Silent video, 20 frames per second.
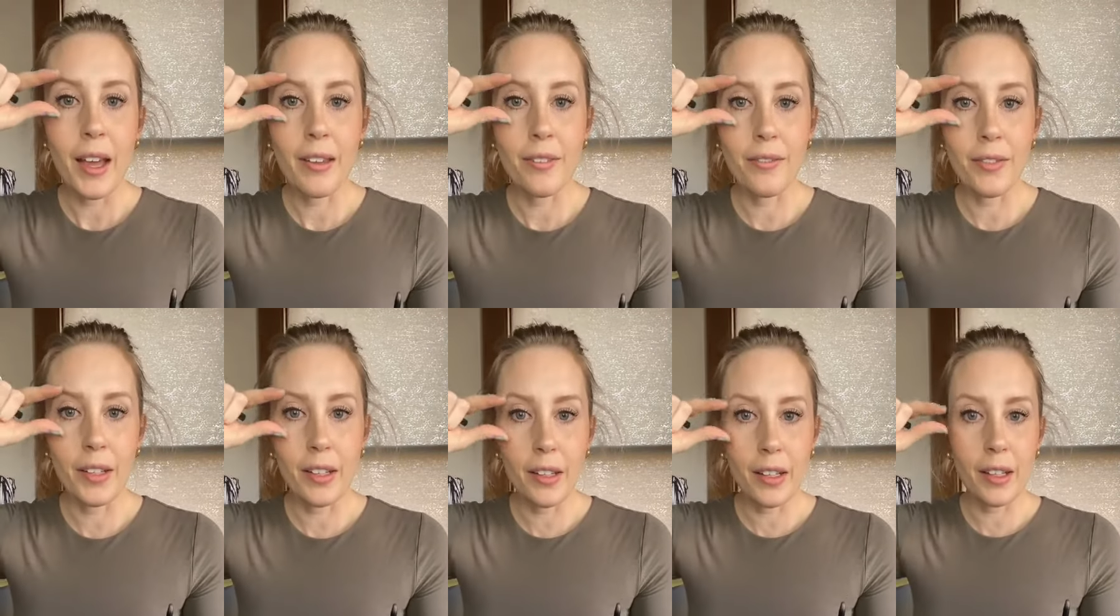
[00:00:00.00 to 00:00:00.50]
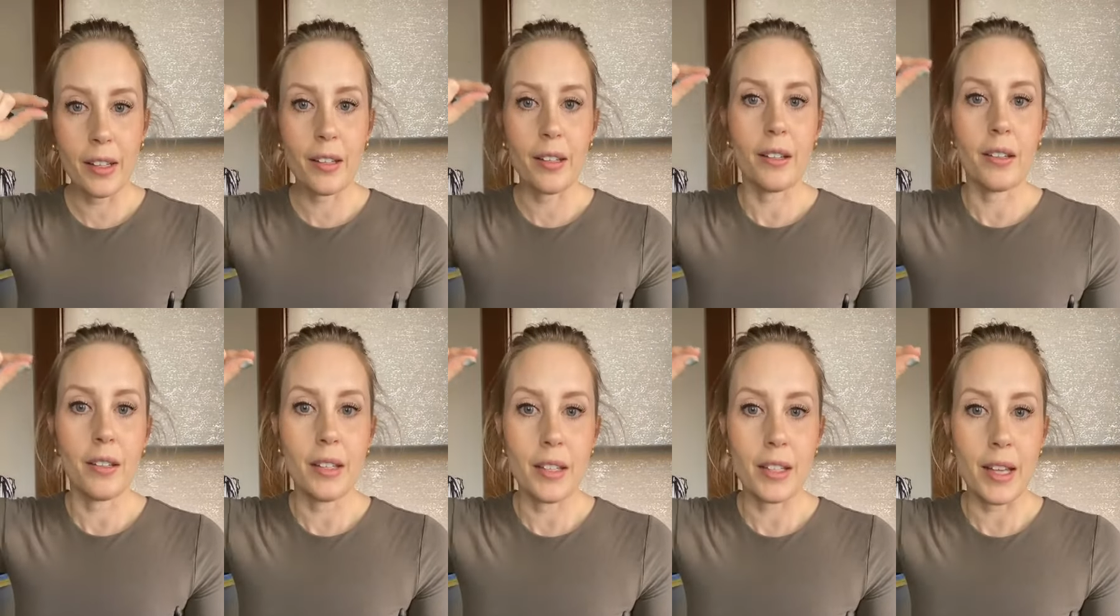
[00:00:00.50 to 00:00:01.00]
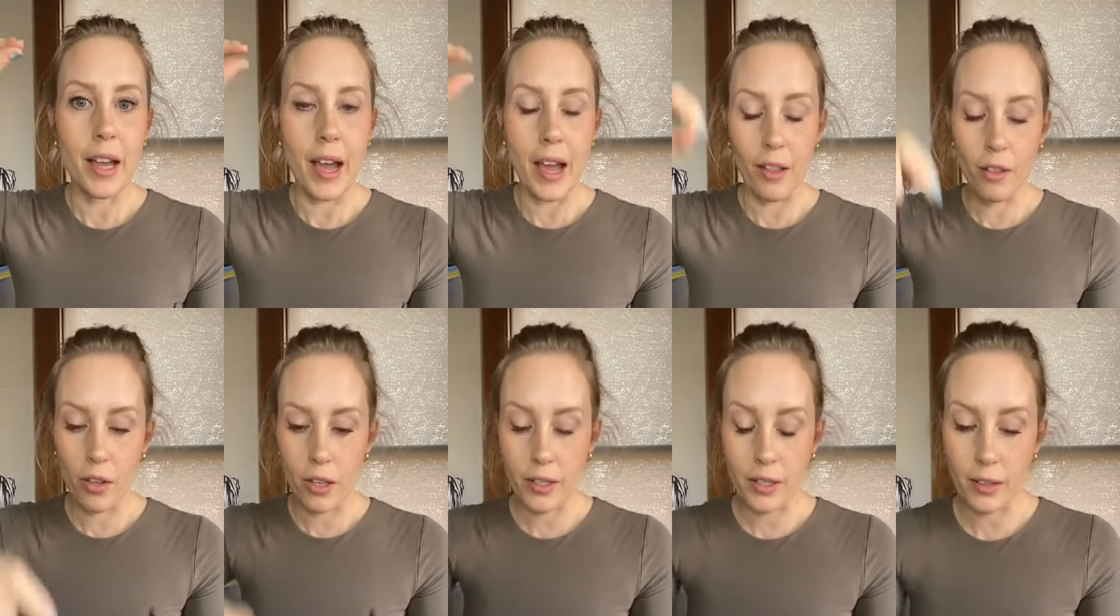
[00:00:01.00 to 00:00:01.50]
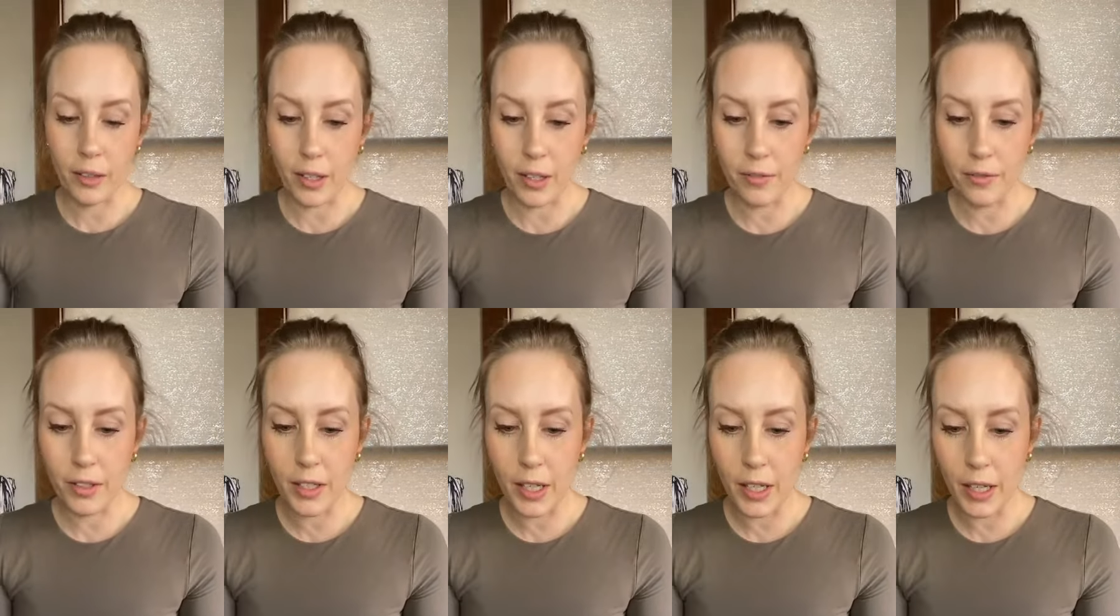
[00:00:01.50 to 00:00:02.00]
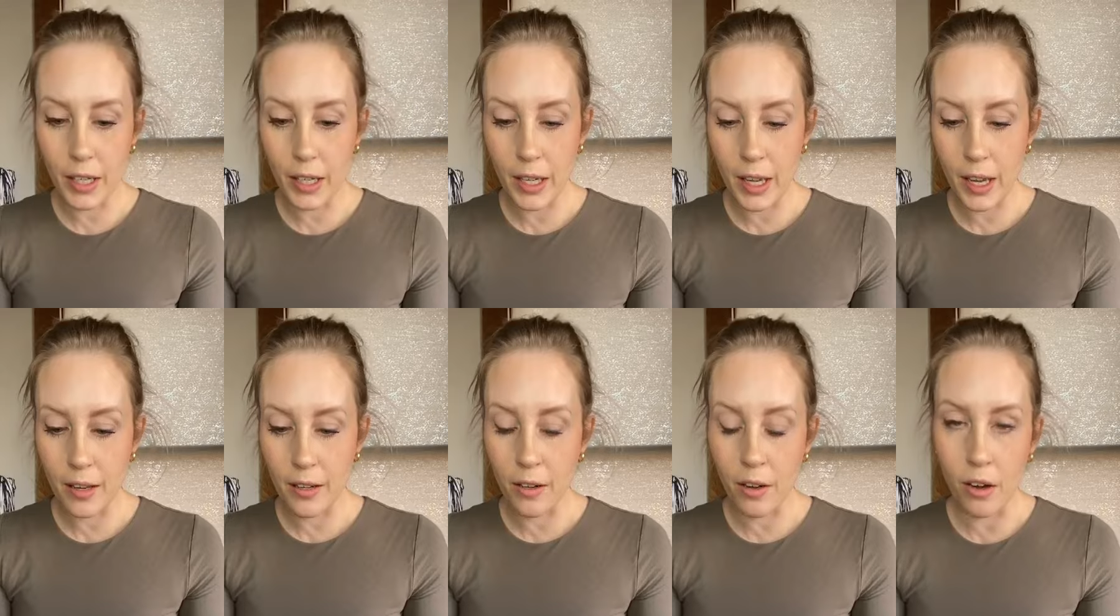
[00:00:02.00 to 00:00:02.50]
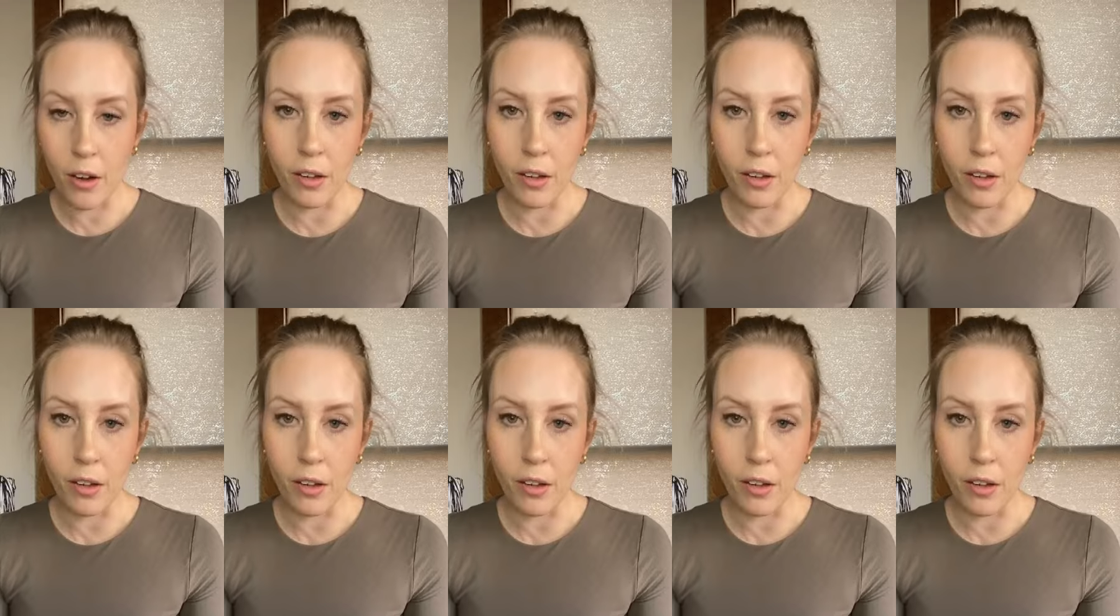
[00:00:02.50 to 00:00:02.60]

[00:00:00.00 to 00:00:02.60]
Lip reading: I feel like this eye looks lifted and